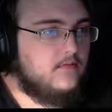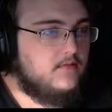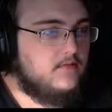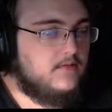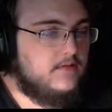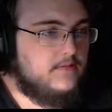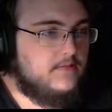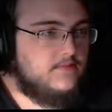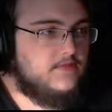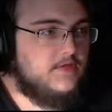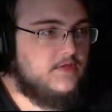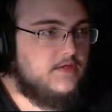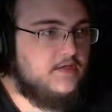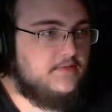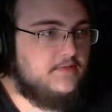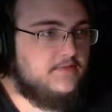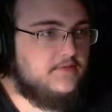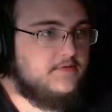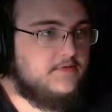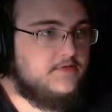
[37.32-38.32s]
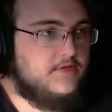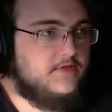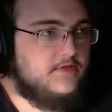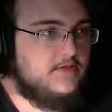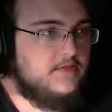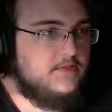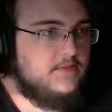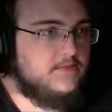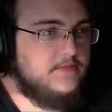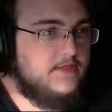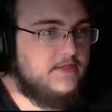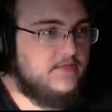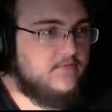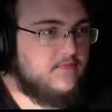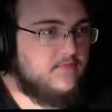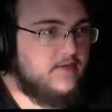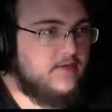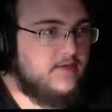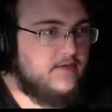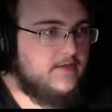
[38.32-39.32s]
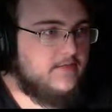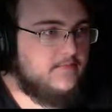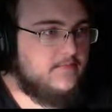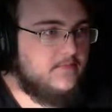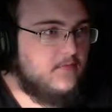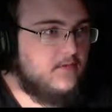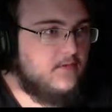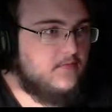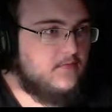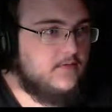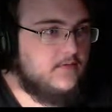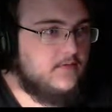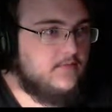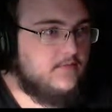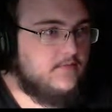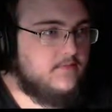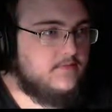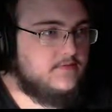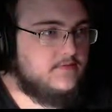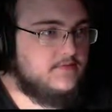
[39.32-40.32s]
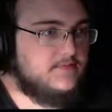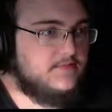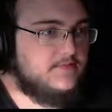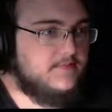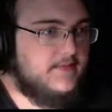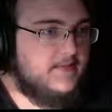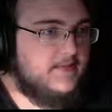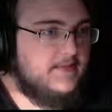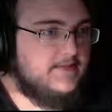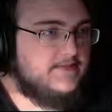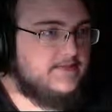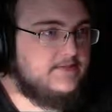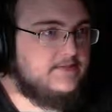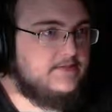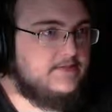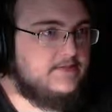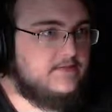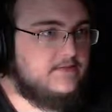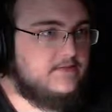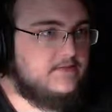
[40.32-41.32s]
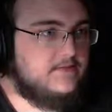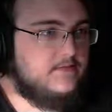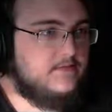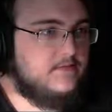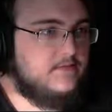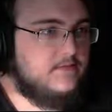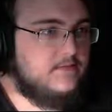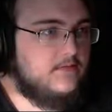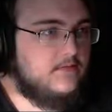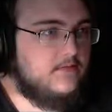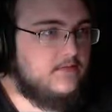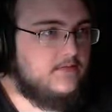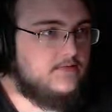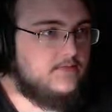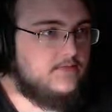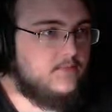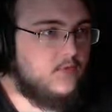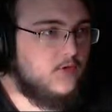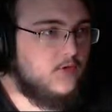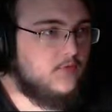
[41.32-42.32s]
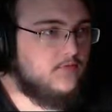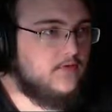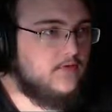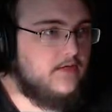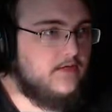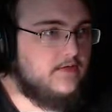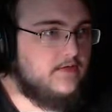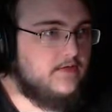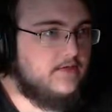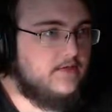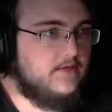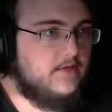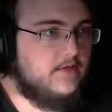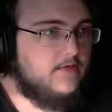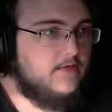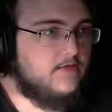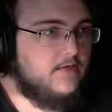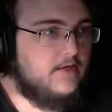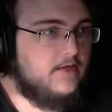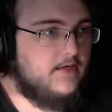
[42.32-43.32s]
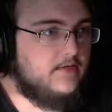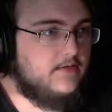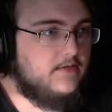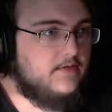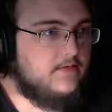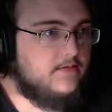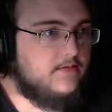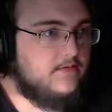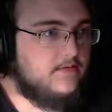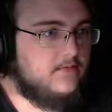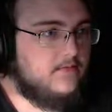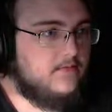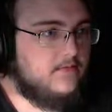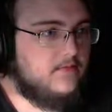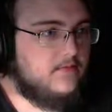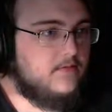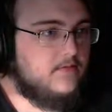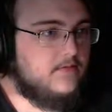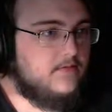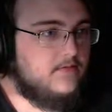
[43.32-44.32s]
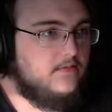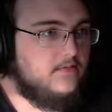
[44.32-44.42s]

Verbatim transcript: Okay, I'm trying to keep track of where I am. Okay, there's some spikes. There's some more. Oh god. Oh god. Okay.